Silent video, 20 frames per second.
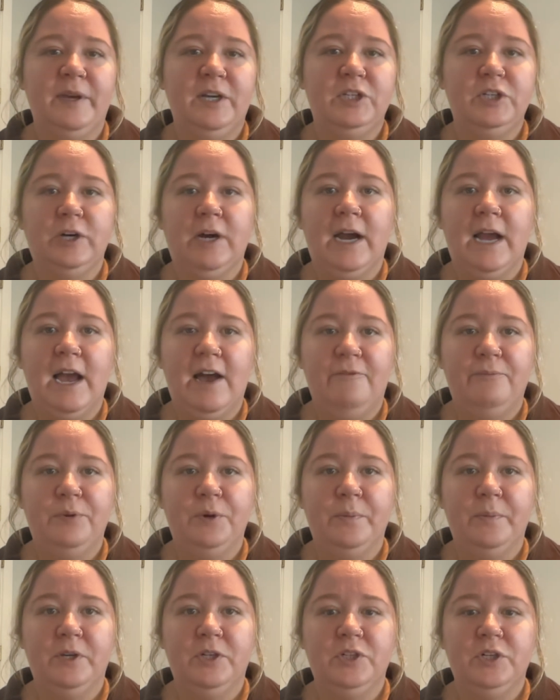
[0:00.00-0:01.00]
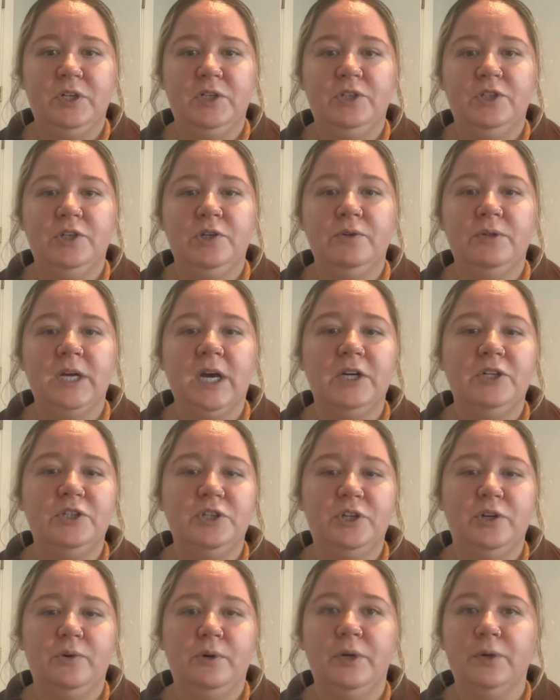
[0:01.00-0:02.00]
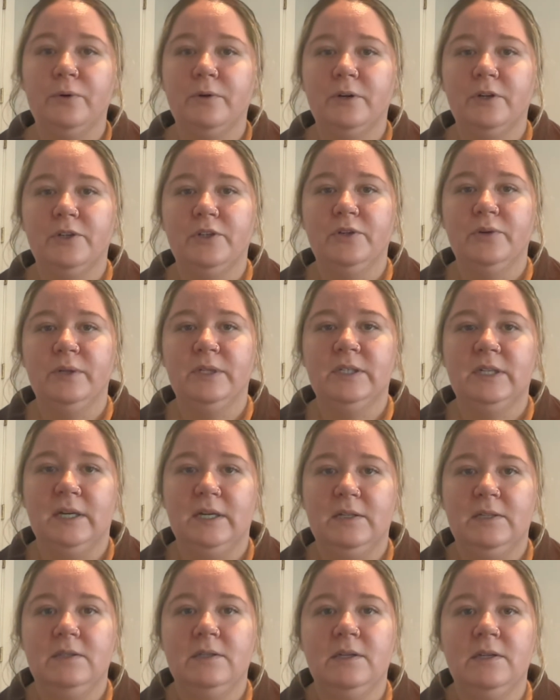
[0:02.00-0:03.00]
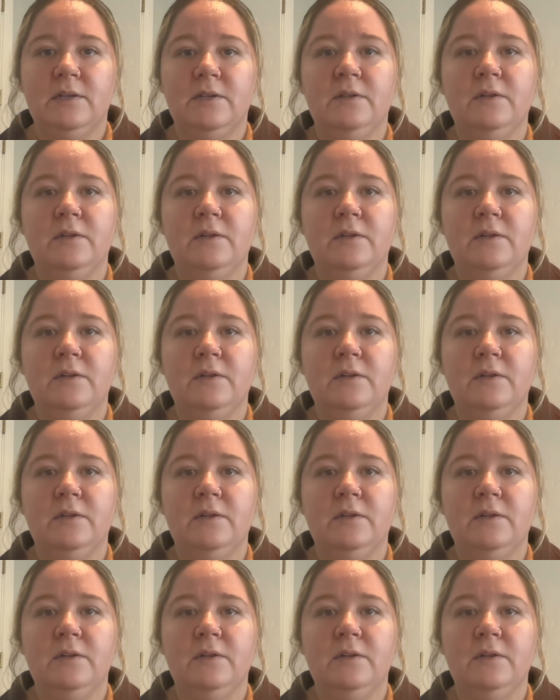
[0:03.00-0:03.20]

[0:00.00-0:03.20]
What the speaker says: sure I have permission to touch you in order to assist.